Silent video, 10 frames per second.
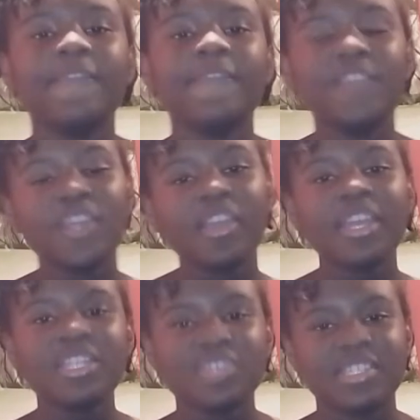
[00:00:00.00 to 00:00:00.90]
If you're
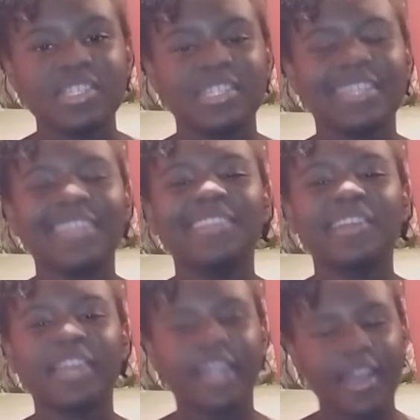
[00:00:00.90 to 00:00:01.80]
interested in
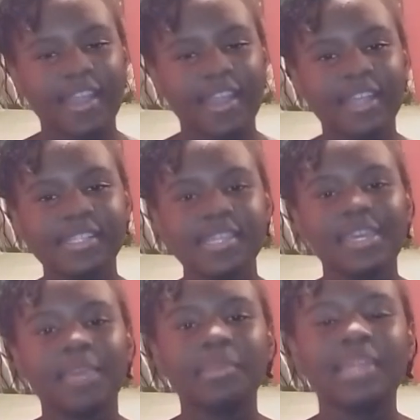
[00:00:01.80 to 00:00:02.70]
learning art
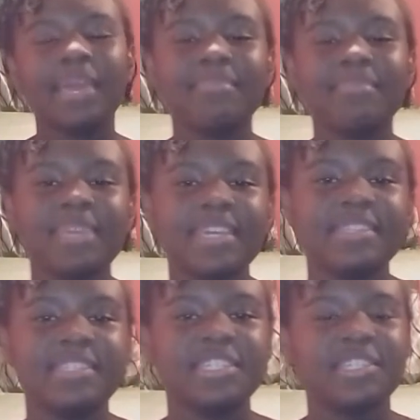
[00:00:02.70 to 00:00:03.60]
and would like
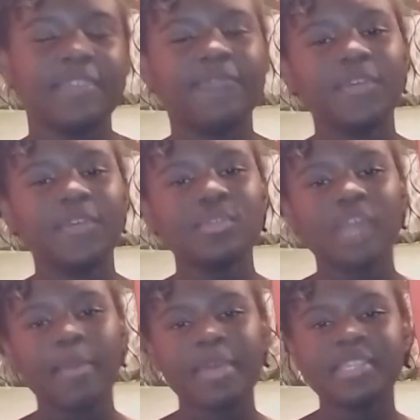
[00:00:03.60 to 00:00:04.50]
me to teach a few
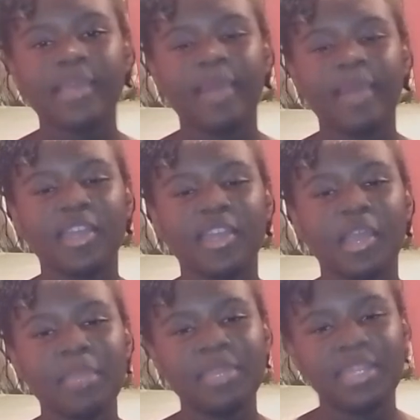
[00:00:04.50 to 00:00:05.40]
topics about your
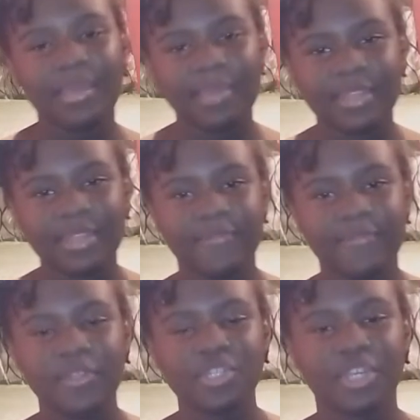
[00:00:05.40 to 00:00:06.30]
art medium in the
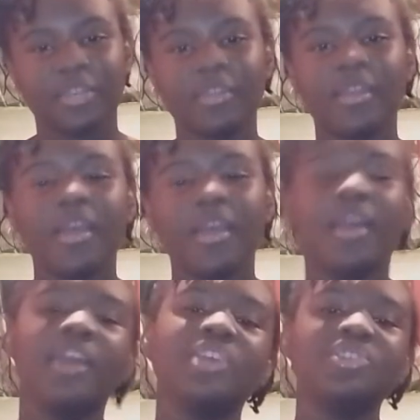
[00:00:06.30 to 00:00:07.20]
future,
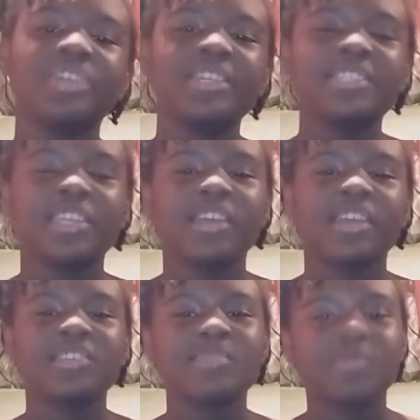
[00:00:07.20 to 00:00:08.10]
you should
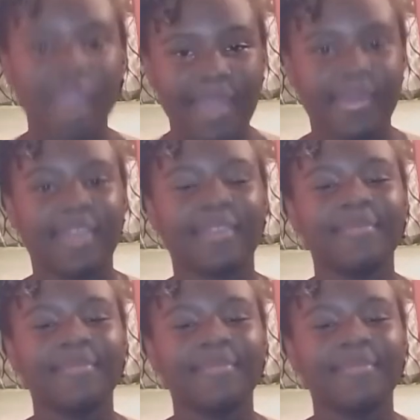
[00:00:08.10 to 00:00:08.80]
consider subscribing.